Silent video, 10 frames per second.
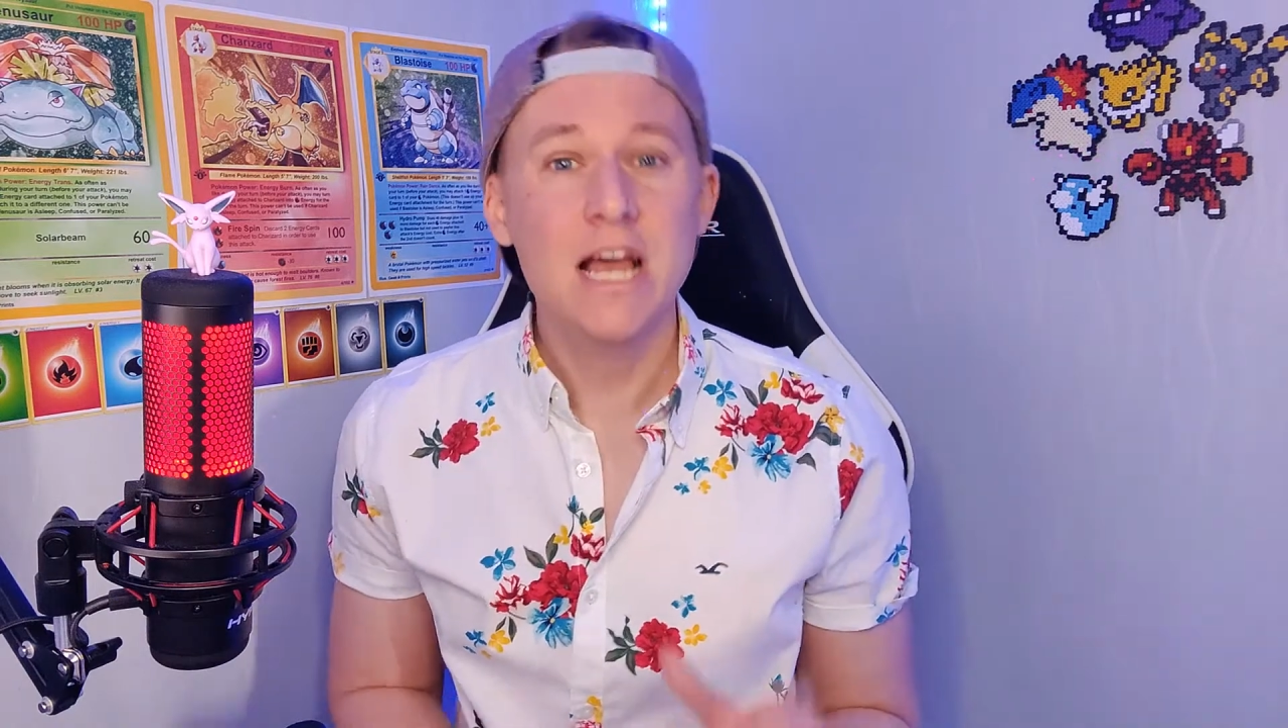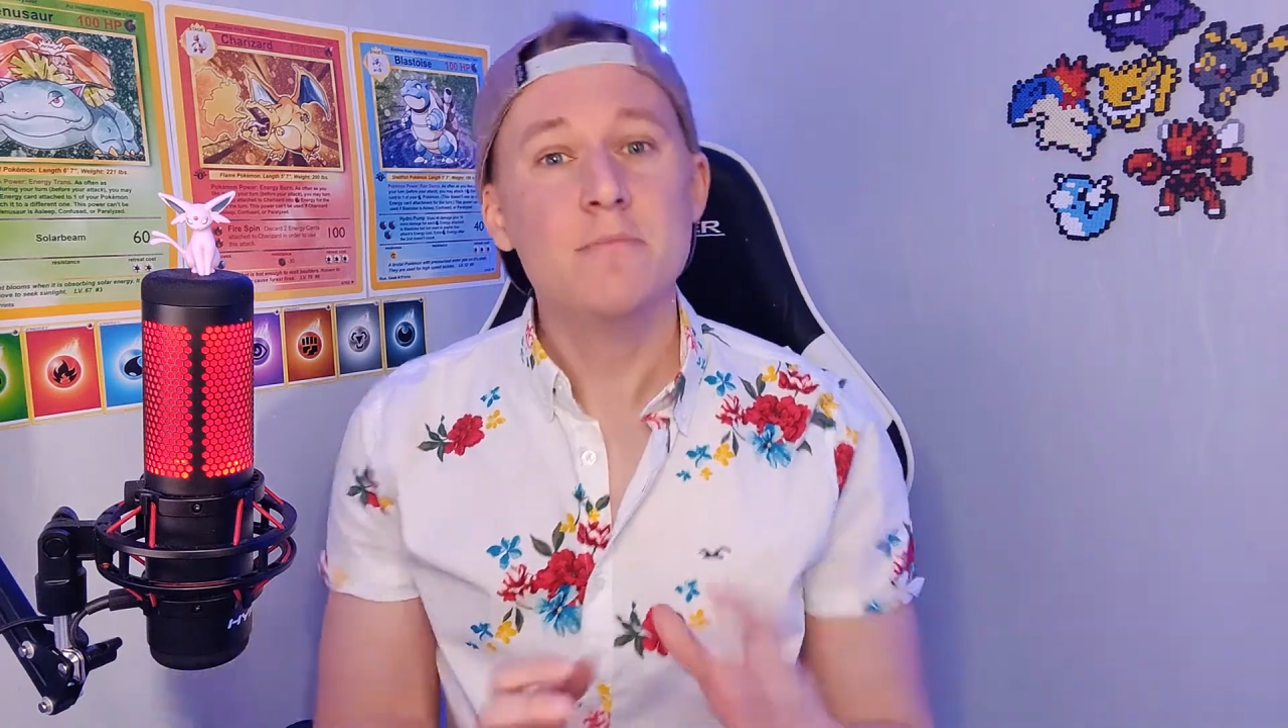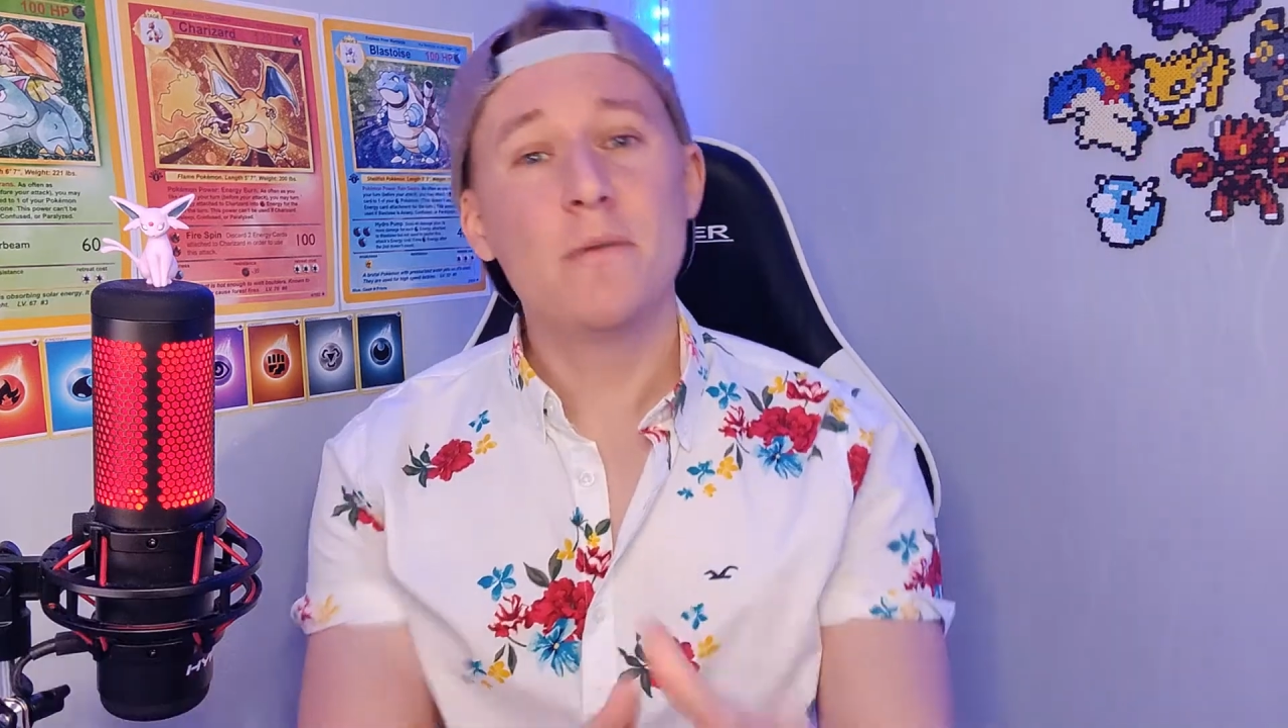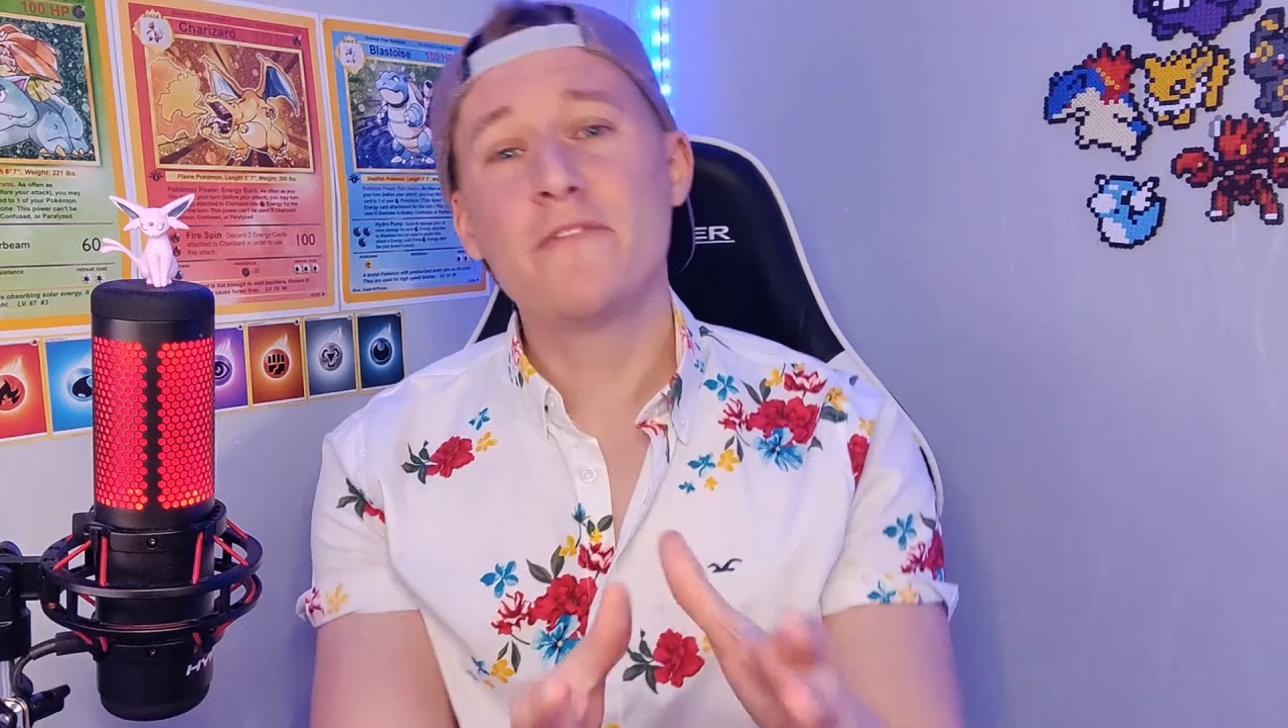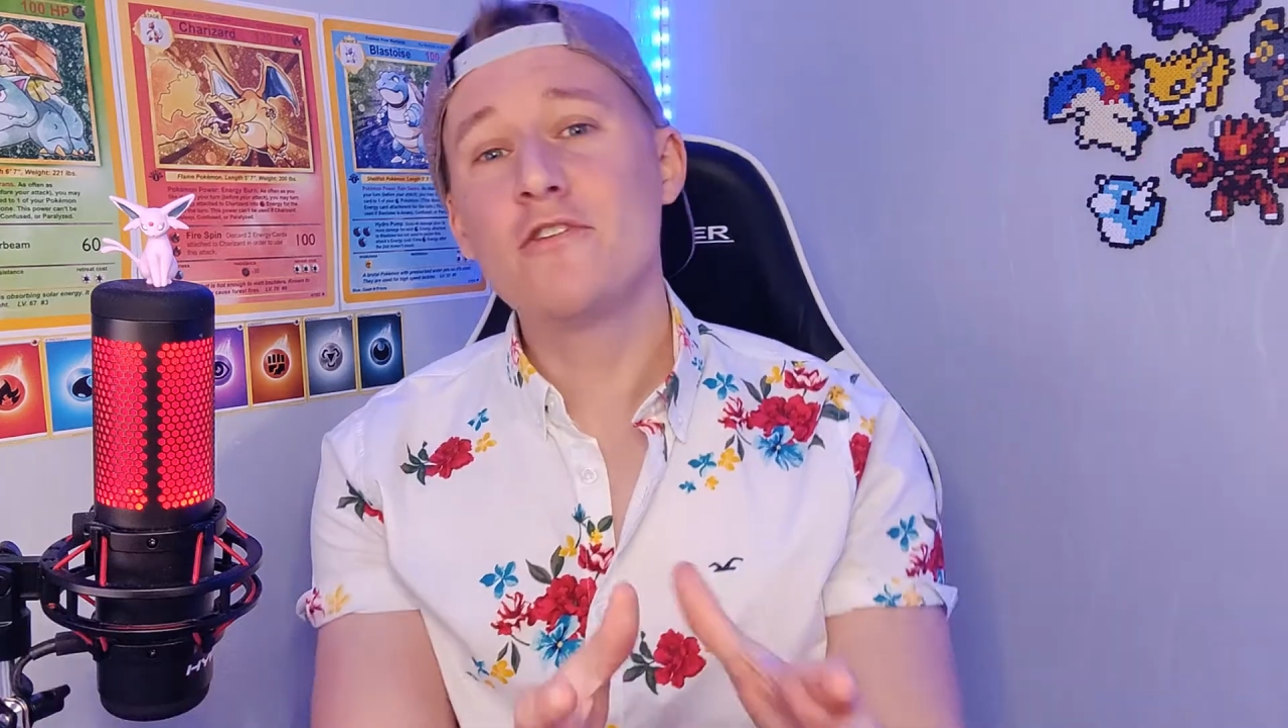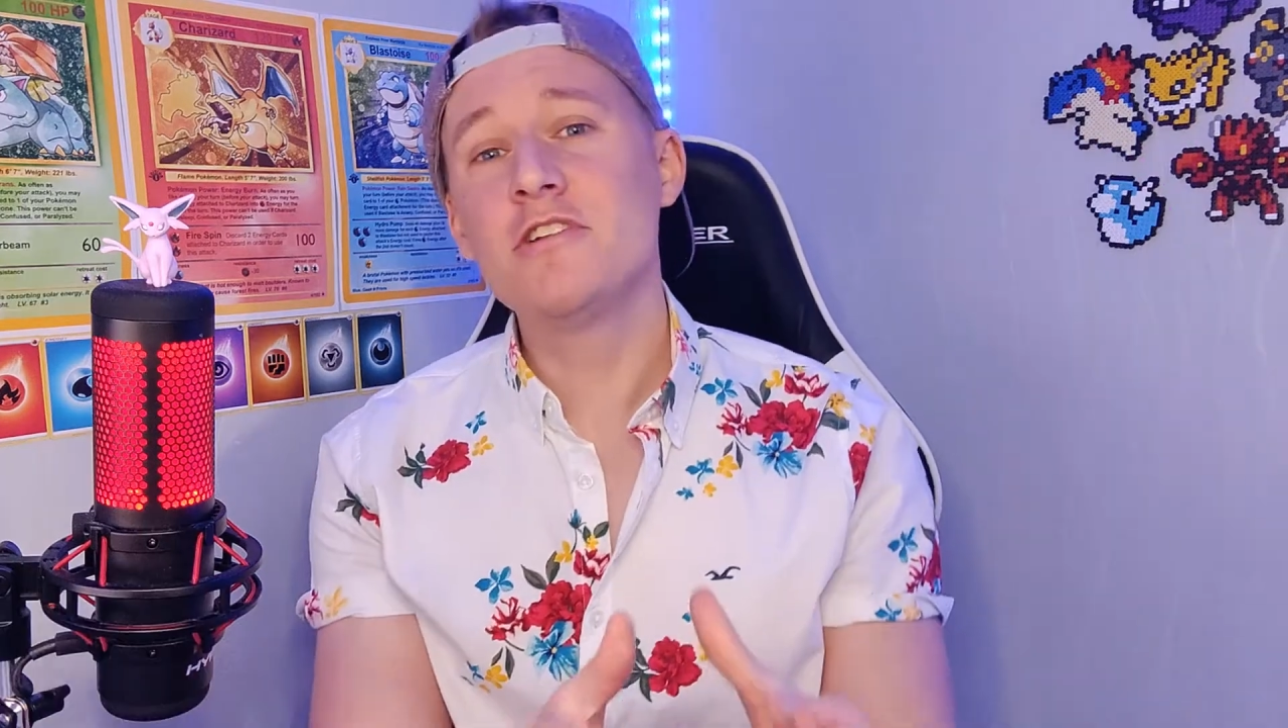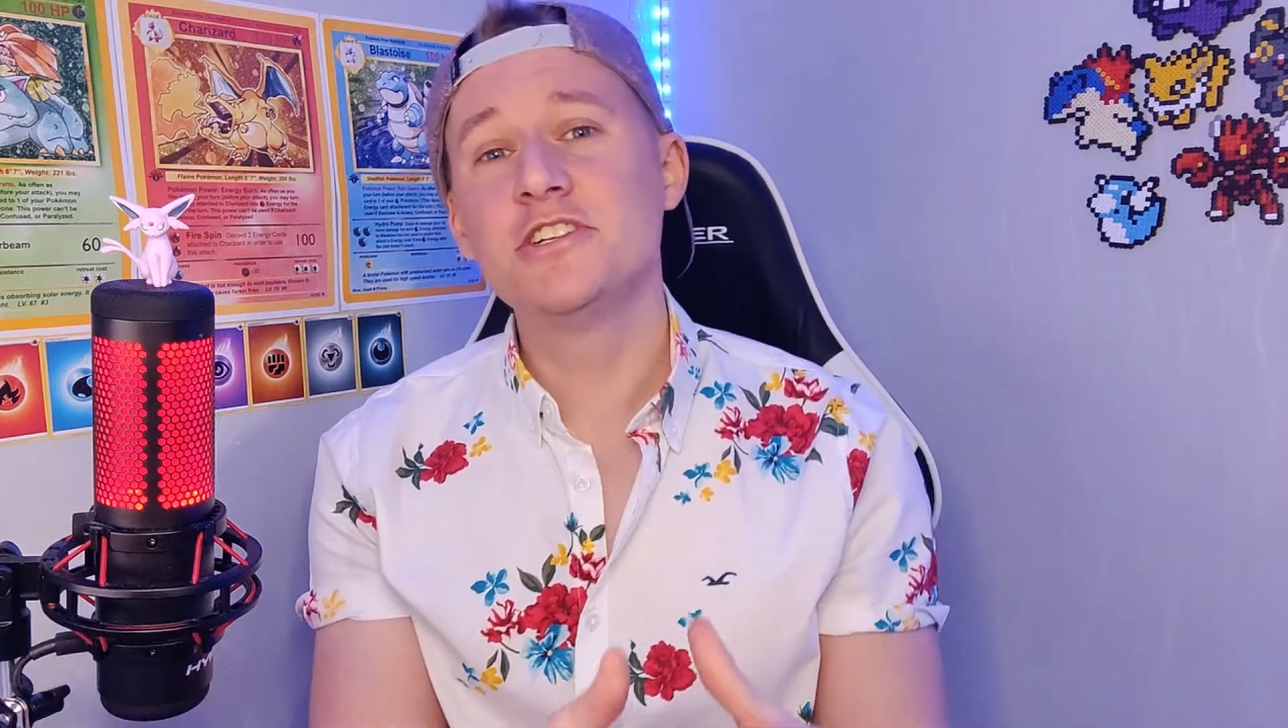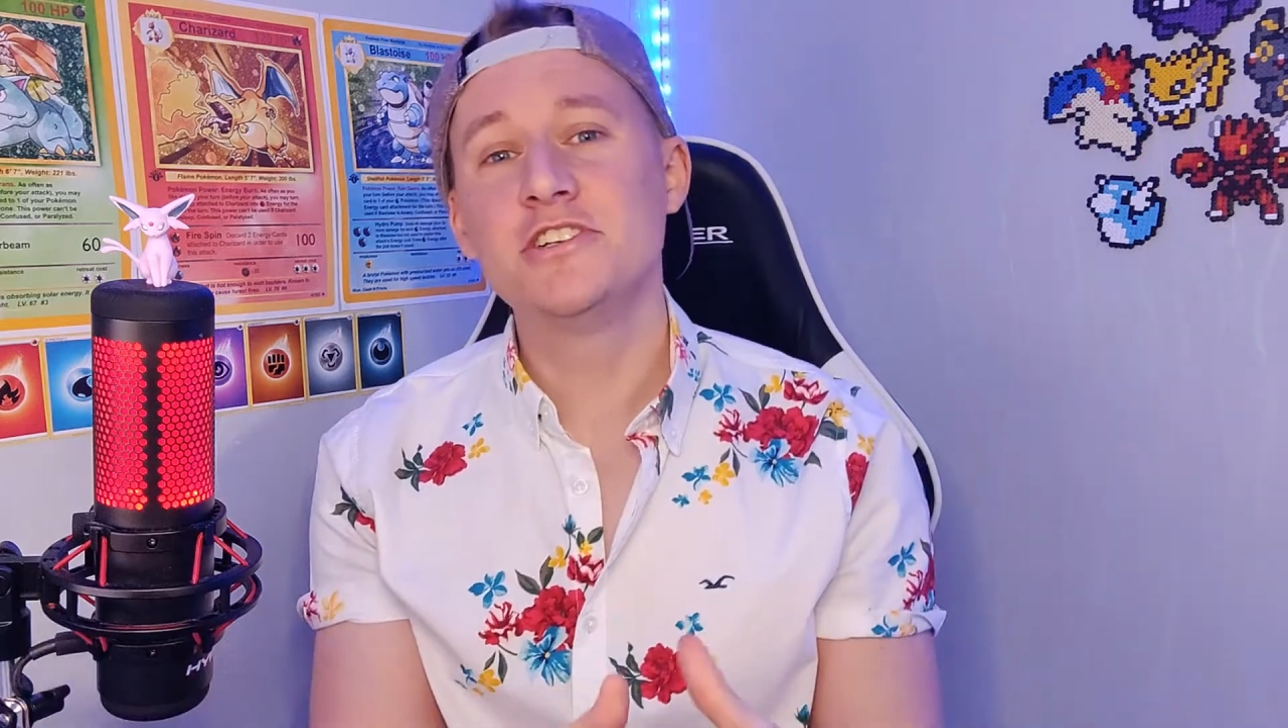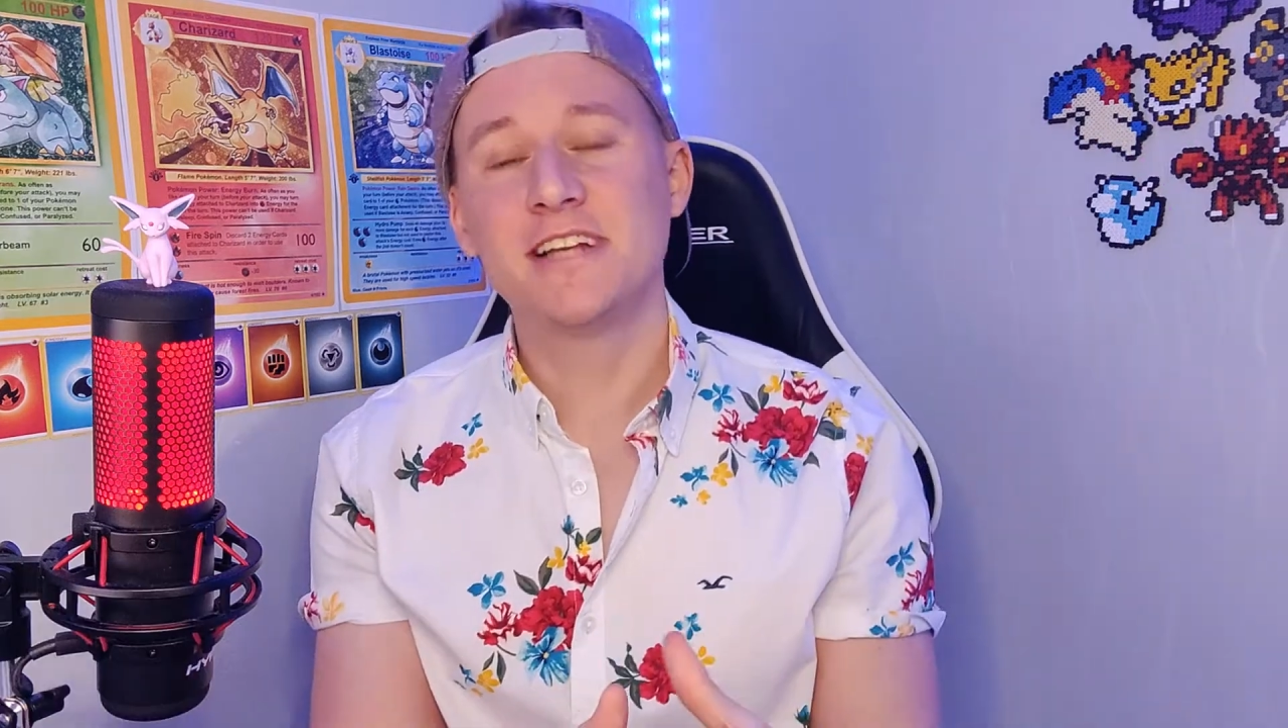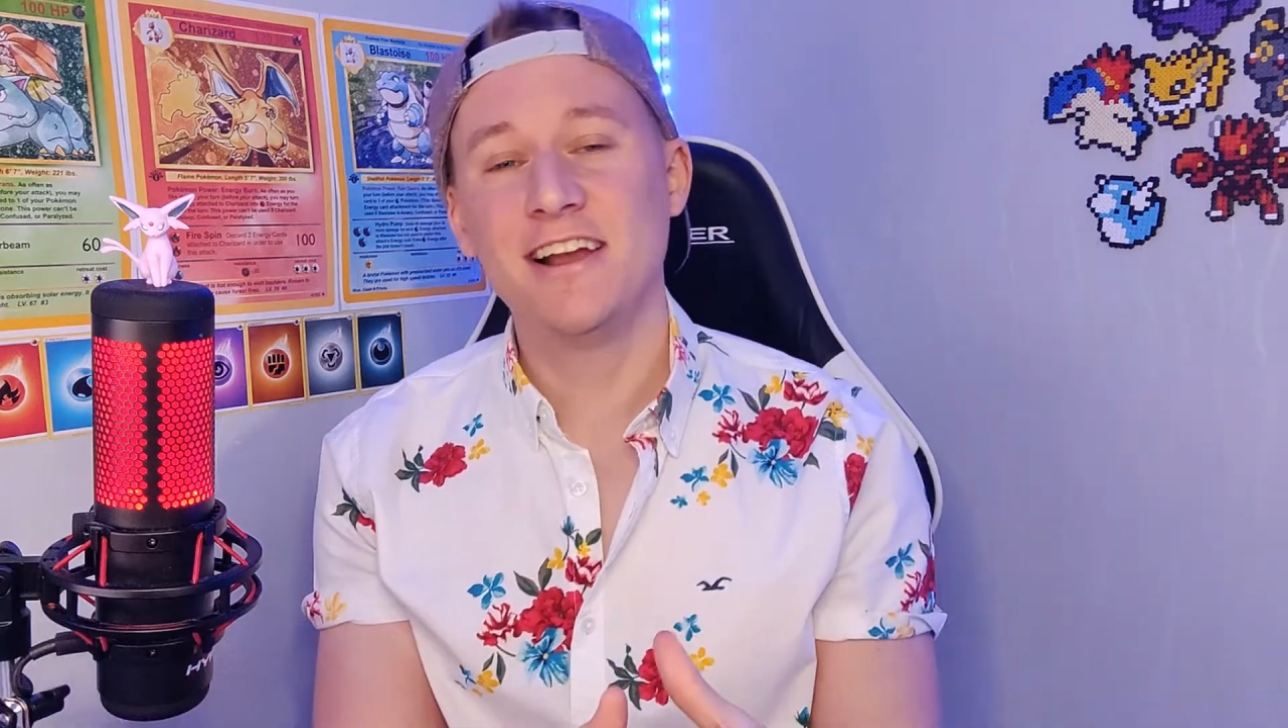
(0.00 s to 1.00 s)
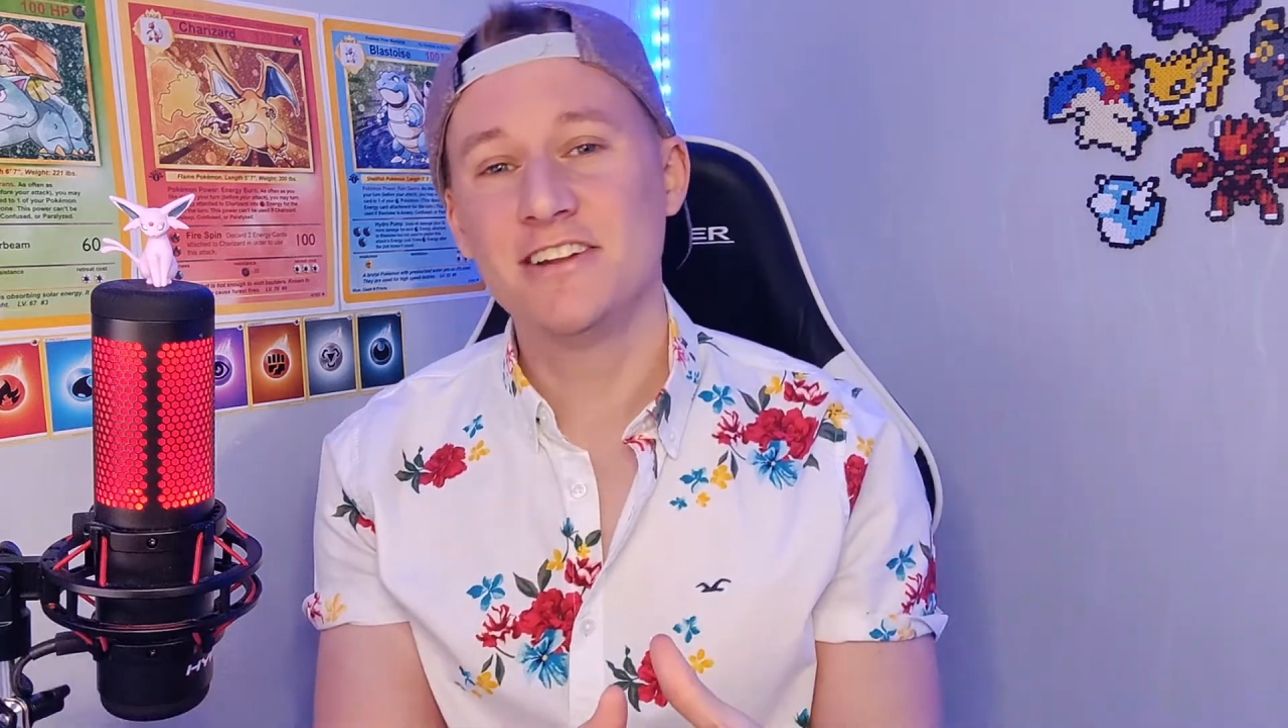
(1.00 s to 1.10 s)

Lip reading: But before I do tell you